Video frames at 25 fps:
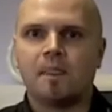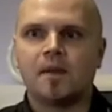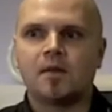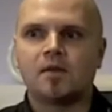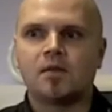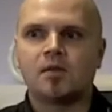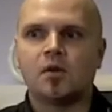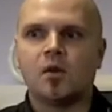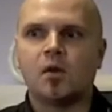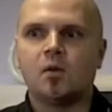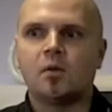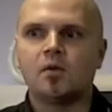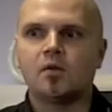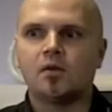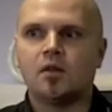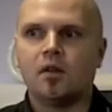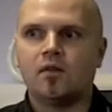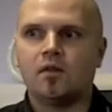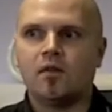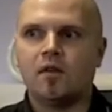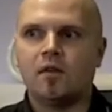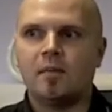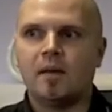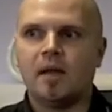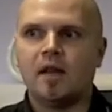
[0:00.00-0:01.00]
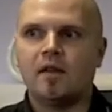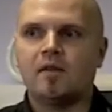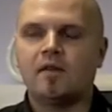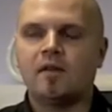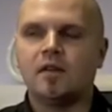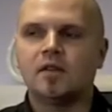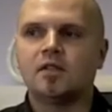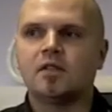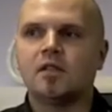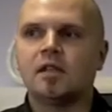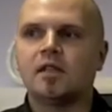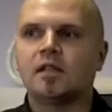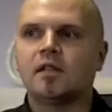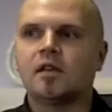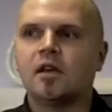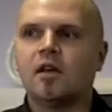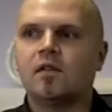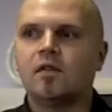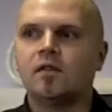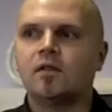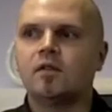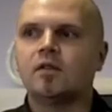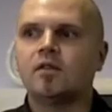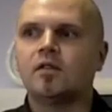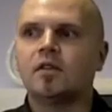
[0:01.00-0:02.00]
So it was all very beneficial. It
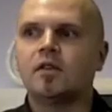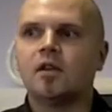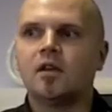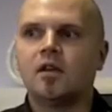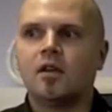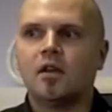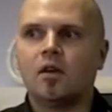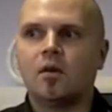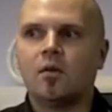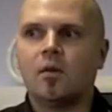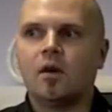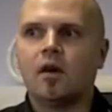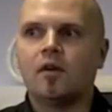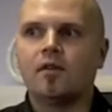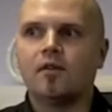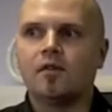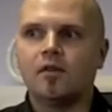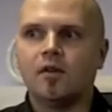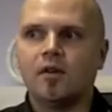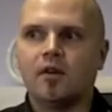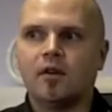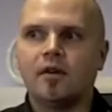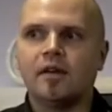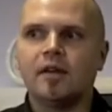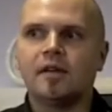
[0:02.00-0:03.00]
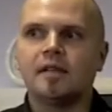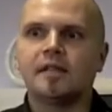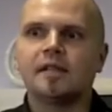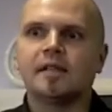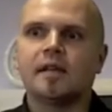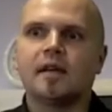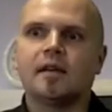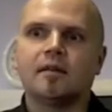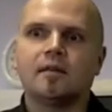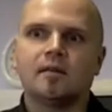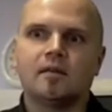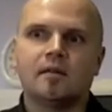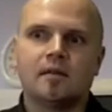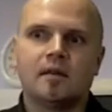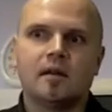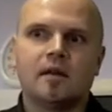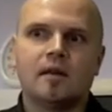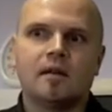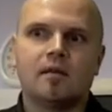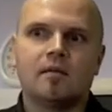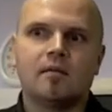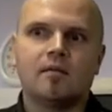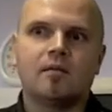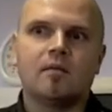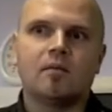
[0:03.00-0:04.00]
covered quite a few areas that
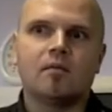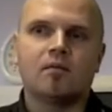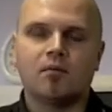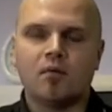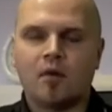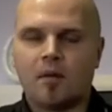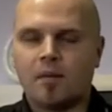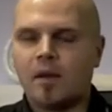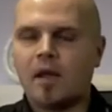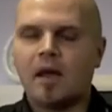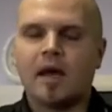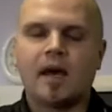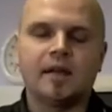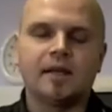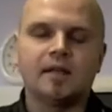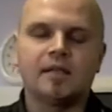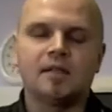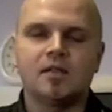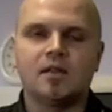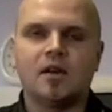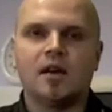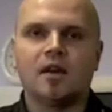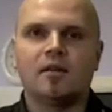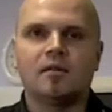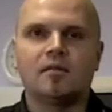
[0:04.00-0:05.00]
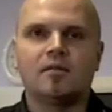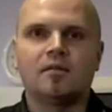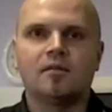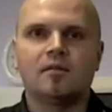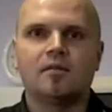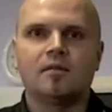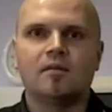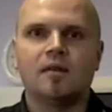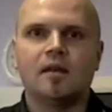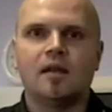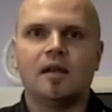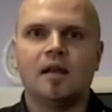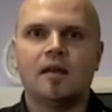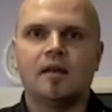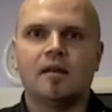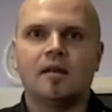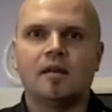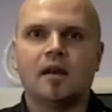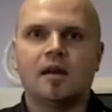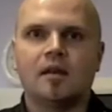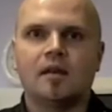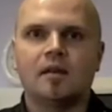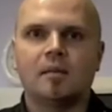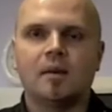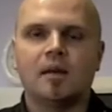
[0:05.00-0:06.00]
probably I hadn't done in
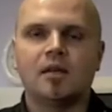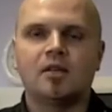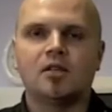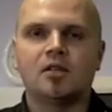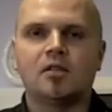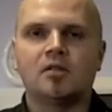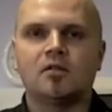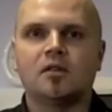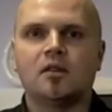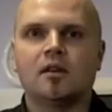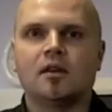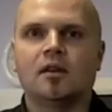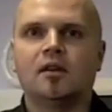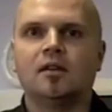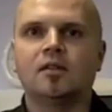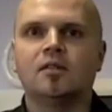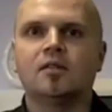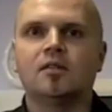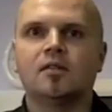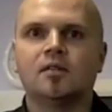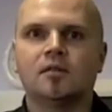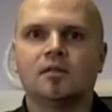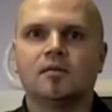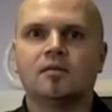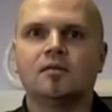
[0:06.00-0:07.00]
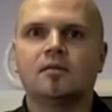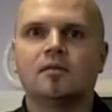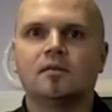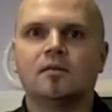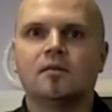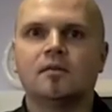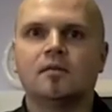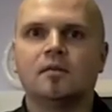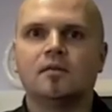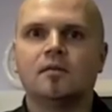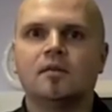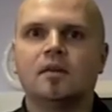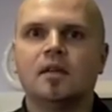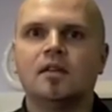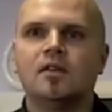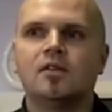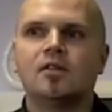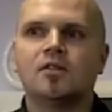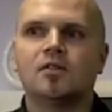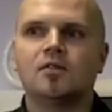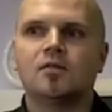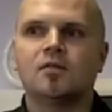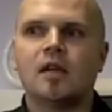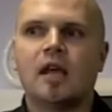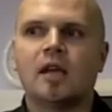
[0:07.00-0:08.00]
at the Manchester College. So they
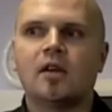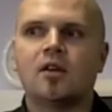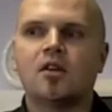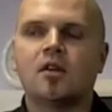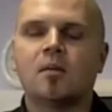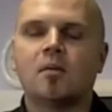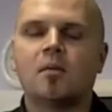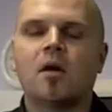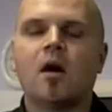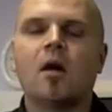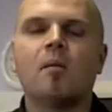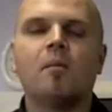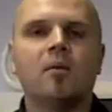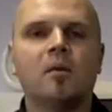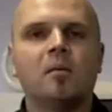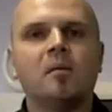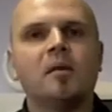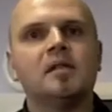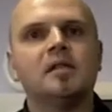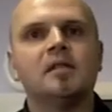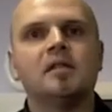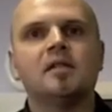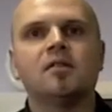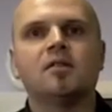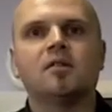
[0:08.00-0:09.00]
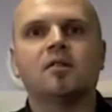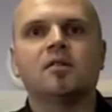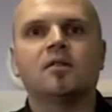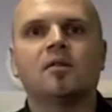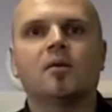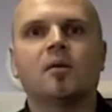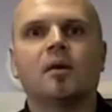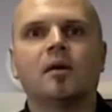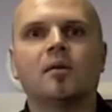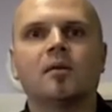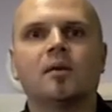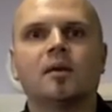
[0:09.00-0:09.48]
just ended up complementing each other quite